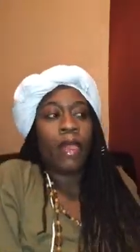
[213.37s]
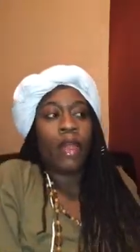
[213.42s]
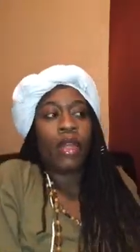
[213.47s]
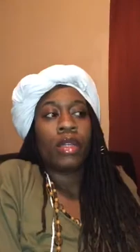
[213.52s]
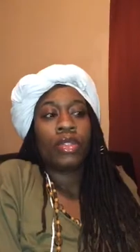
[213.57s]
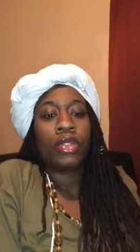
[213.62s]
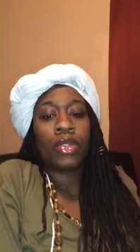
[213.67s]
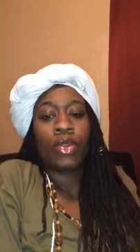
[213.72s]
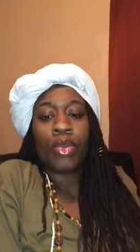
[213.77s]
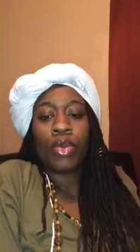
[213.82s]

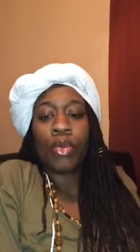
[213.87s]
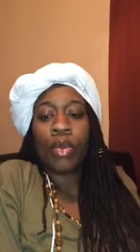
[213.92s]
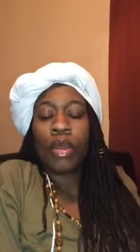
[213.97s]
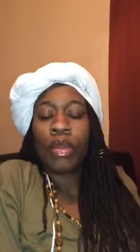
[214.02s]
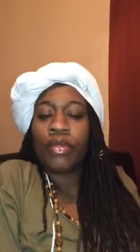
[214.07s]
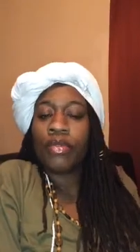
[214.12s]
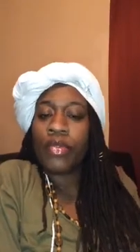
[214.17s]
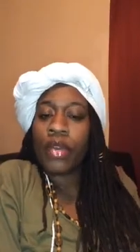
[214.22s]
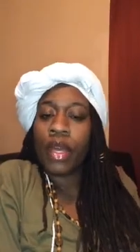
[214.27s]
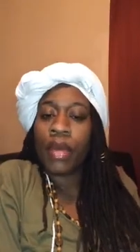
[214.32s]
So you want to
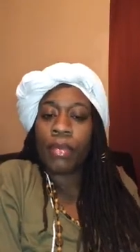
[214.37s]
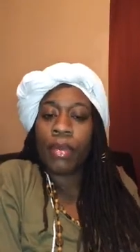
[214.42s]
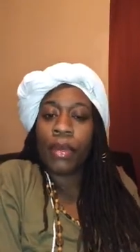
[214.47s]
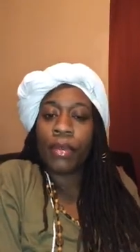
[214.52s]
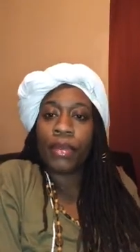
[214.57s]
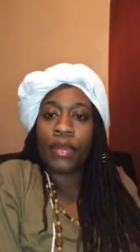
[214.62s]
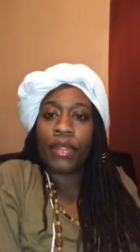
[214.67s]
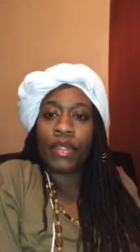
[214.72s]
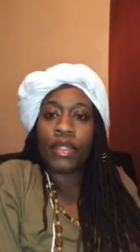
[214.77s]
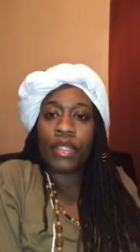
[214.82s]
vet
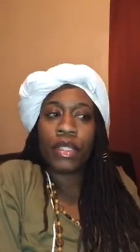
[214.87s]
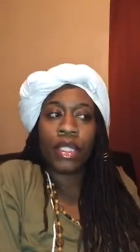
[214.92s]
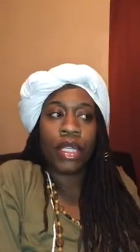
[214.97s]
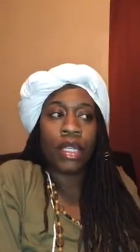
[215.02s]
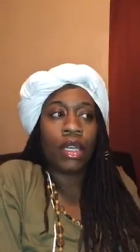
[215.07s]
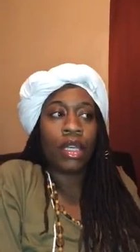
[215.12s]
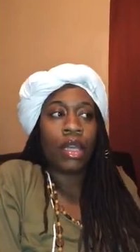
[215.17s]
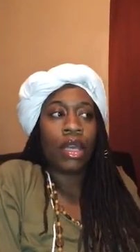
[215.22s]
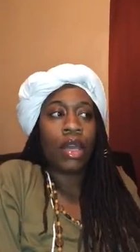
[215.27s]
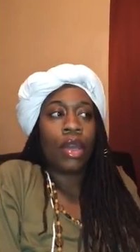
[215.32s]
people to
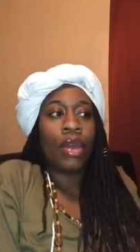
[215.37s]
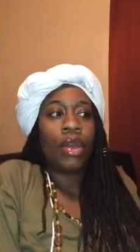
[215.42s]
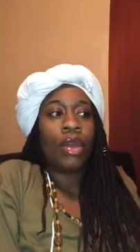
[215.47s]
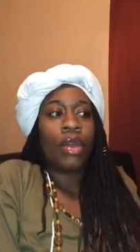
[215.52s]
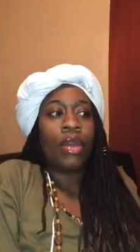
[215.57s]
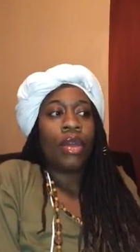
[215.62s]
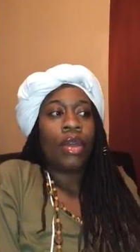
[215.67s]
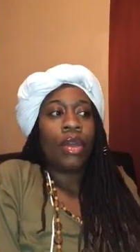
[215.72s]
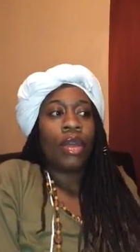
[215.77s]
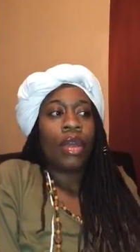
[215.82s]
see,
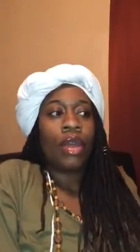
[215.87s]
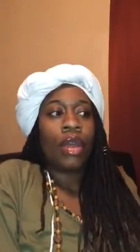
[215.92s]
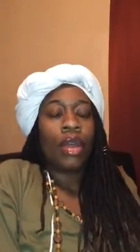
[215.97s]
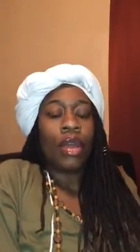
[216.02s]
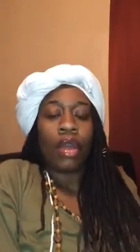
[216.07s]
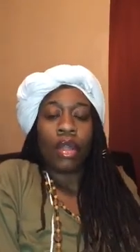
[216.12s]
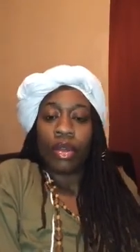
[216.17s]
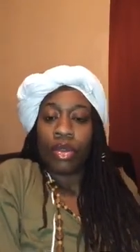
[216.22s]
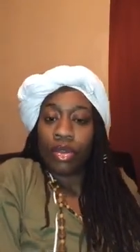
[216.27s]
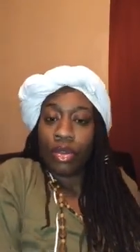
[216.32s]

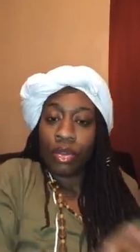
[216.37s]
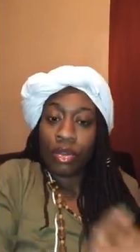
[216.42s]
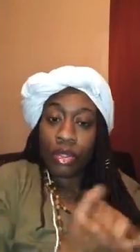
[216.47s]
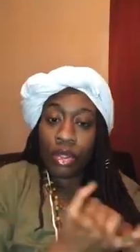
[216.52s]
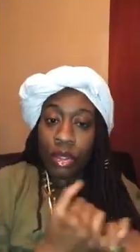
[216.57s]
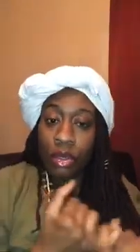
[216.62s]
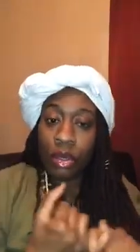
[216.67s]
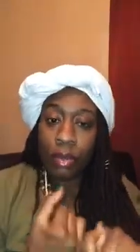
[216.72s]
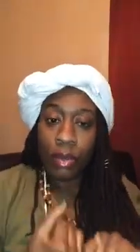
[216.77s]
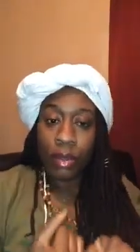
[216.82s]
do you
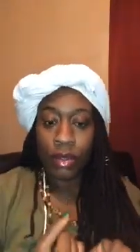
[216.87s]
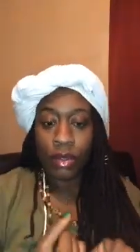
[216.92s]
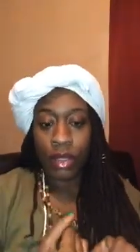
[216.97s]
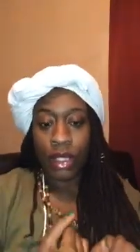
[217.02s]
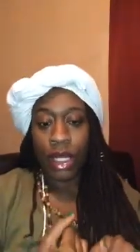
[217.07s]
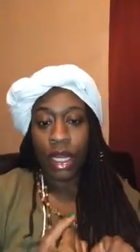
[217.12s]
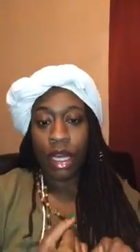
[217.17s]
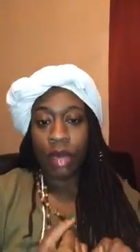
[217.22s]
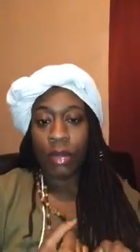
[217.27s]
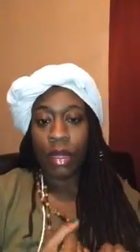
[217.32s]
show up on
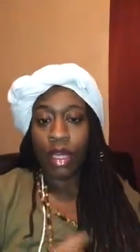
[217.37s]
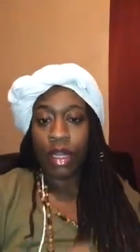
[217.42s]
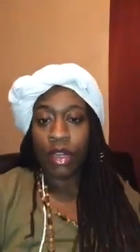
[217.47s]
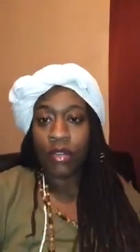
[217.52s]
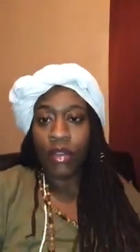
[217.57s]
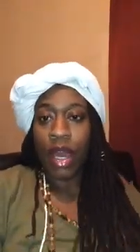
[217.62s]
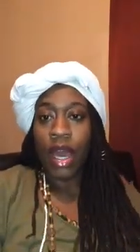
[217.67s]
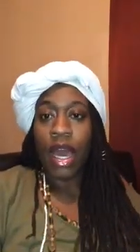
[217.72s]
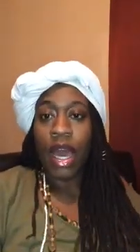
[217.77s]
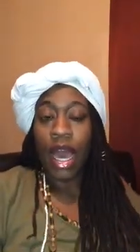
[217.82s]
time? Like if
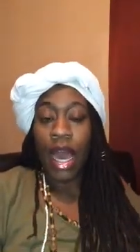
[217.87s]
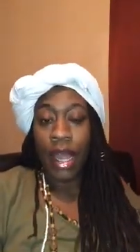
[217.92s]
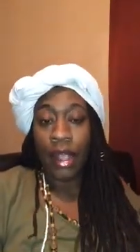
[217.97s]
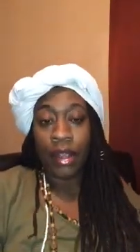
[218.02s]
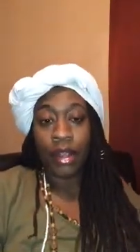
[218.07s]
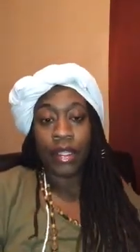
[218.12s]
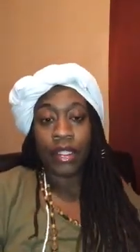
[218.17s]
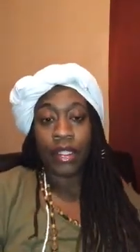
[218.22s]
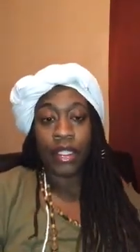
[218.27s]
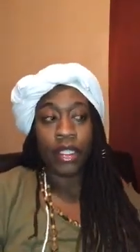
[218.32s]
I hire
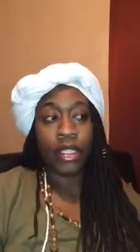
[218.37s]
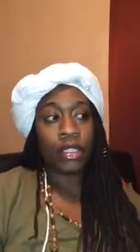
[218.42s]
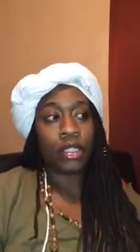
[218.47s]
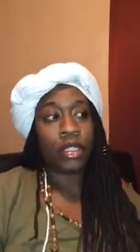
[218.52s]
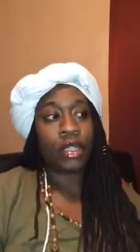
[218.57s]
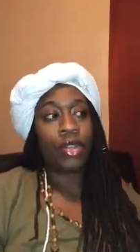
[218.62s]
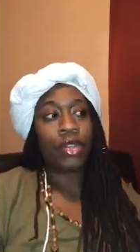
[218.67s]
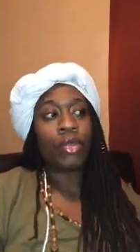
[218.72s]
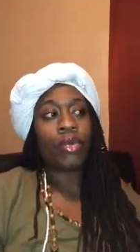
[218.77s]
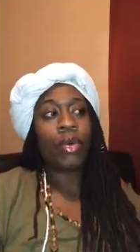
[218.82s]
an
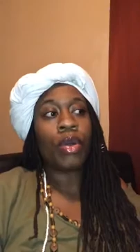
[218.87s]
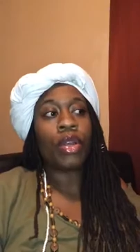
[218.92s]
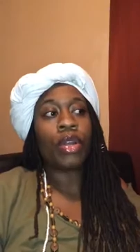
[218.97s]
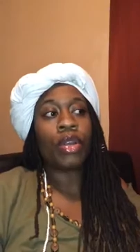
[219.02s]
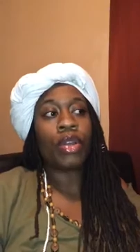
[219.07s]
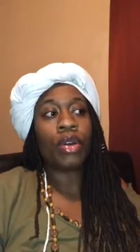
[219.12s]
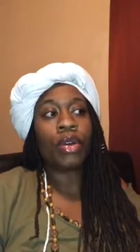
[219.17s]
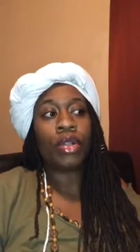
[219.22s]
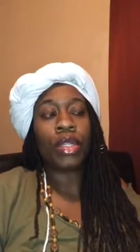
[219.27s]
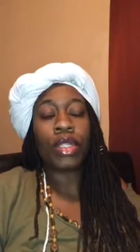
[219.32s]
intern, you want to
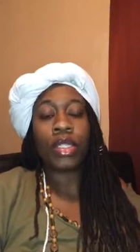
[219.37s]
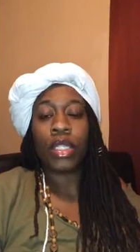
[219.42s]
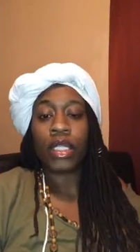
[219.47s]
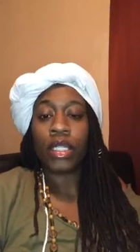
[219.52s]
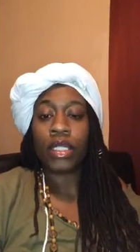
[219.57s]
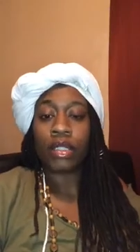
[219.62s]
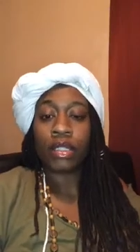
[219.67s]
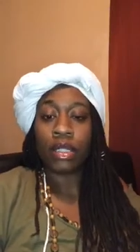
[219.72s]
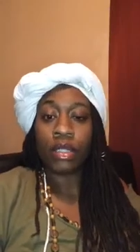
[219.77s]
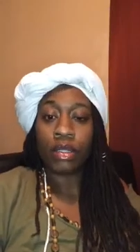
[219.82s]
know that the
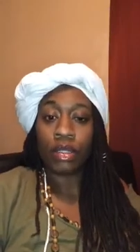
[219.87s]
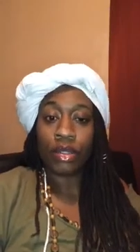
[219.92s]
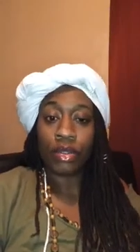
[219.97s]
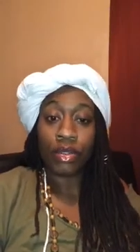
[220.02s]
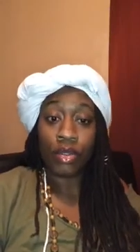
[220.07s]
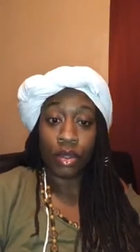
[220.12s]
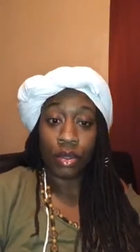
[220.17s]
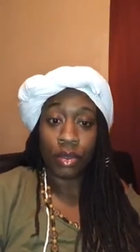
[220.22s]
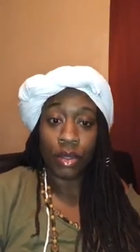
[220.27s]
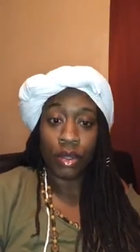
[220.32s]
intern going to
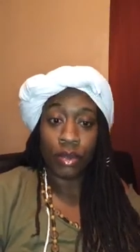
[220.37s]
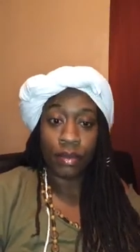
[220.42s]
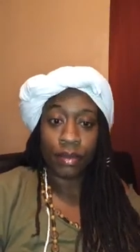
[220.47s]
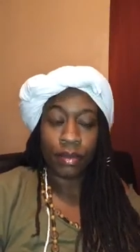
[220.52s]
show up.